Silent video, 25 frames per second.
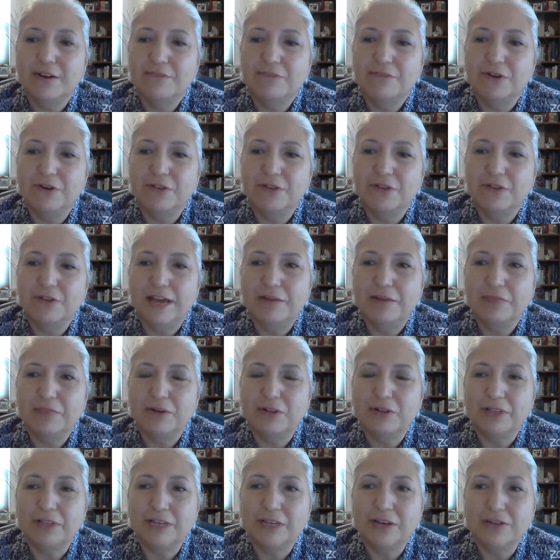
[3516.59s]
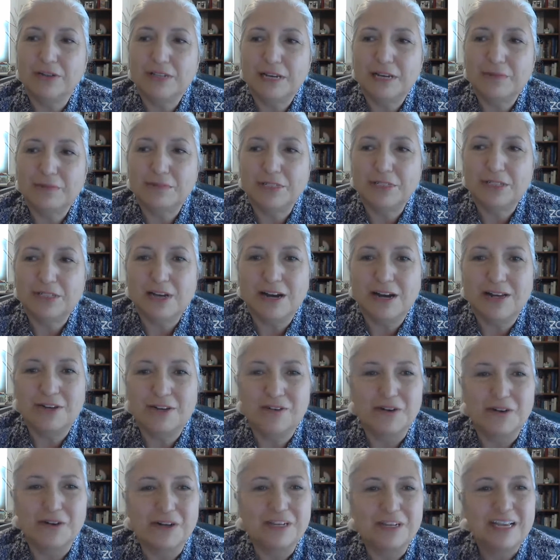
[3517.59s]
for that,
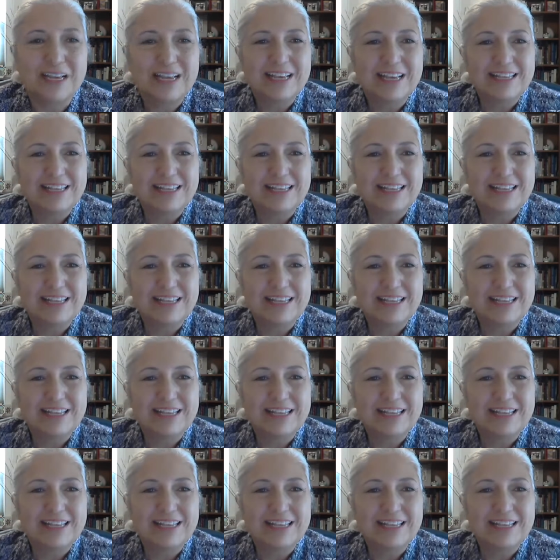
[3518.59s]
bernalillodems.org.